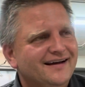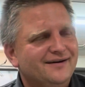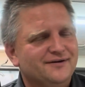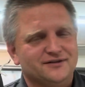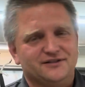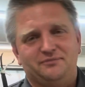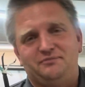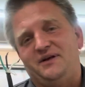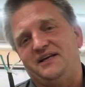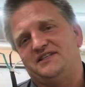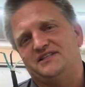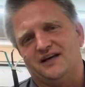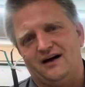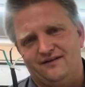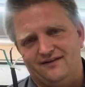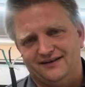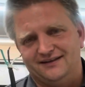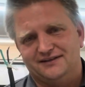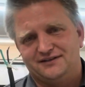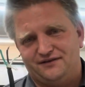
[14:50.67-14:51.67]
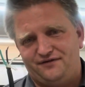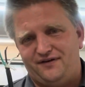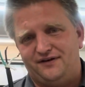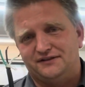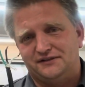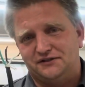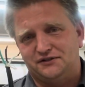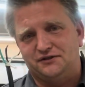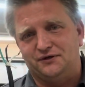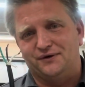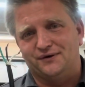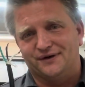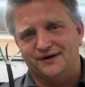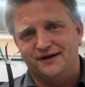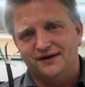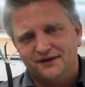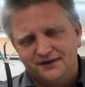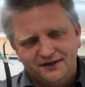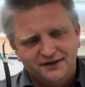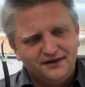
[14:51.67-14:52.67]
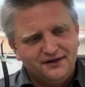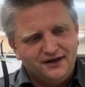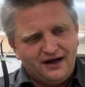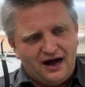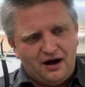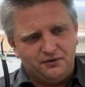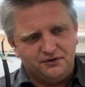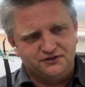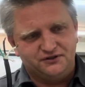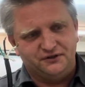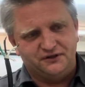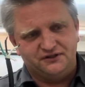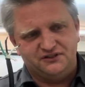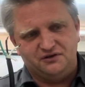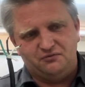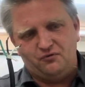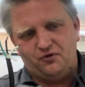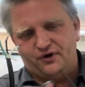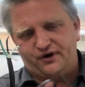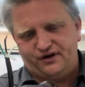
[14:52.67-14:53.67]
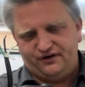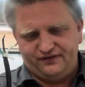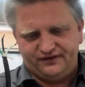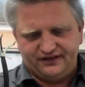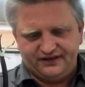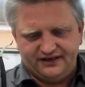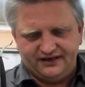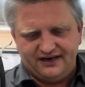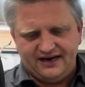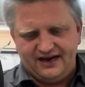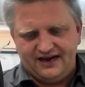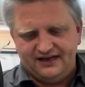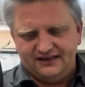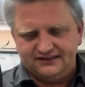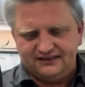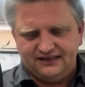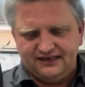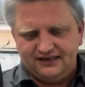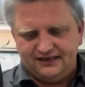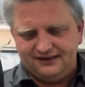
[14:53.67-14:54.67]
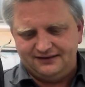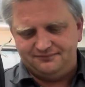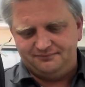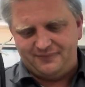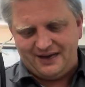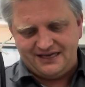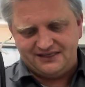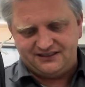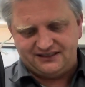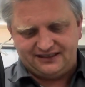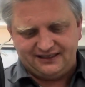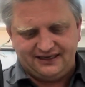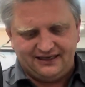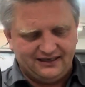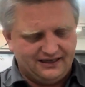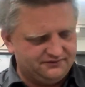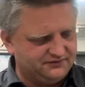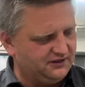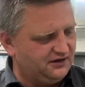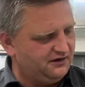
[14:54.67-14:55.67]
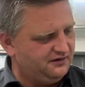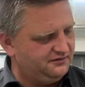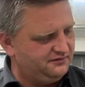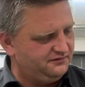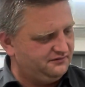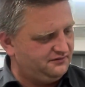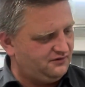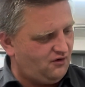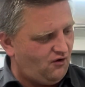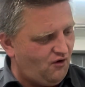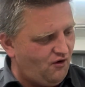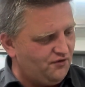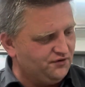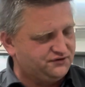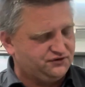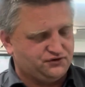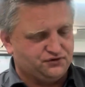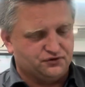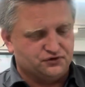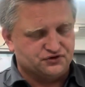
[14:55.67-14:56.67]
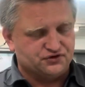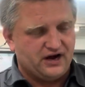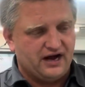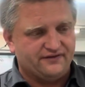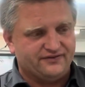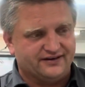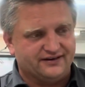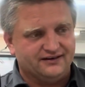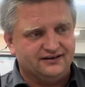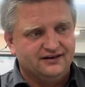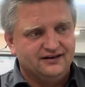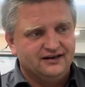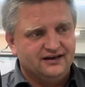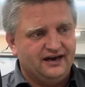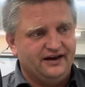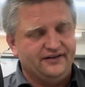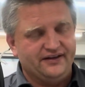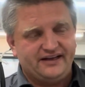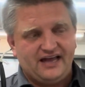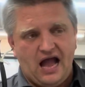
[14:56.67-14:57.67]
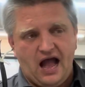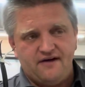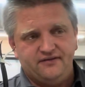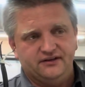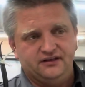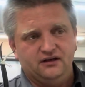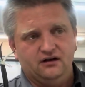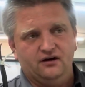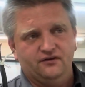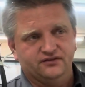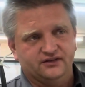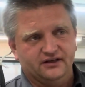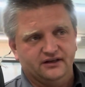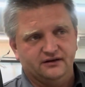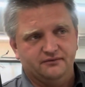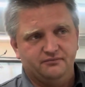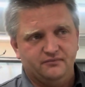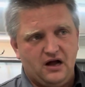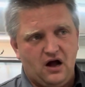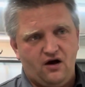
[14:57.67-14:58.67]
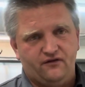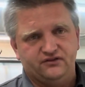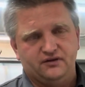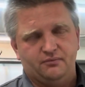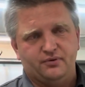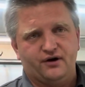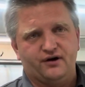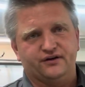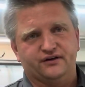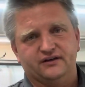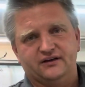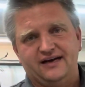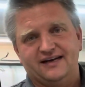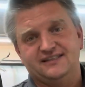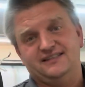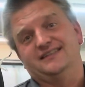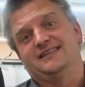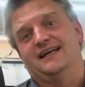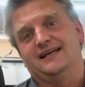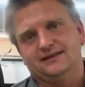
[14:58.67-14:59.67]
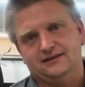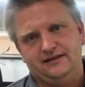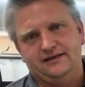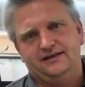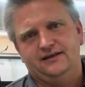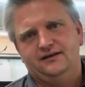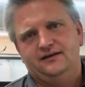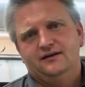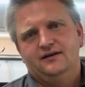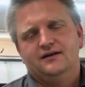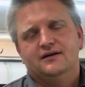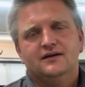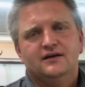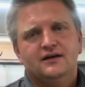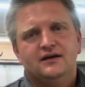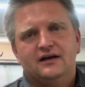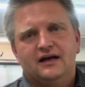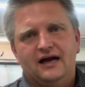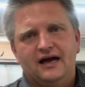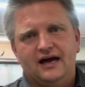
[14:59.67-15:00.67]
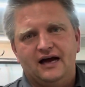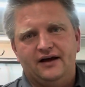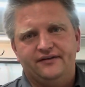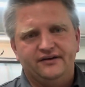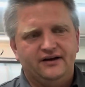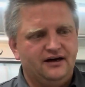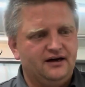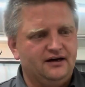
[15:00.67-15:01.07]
It was a pizza oven, it's a funny story. I was doing some work over there, and basically I left the whole screwdriver in the cavity of the burner accidentally. And